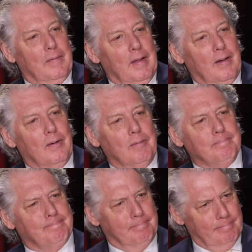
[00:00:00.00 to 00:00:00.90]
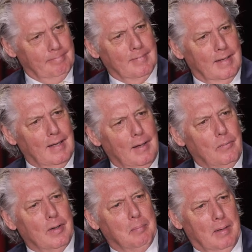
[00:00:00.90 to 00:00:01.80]
and they go, I
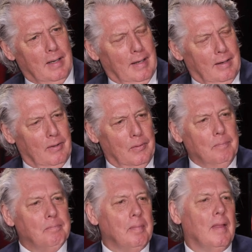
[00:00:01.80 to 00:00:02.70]
want to be like you.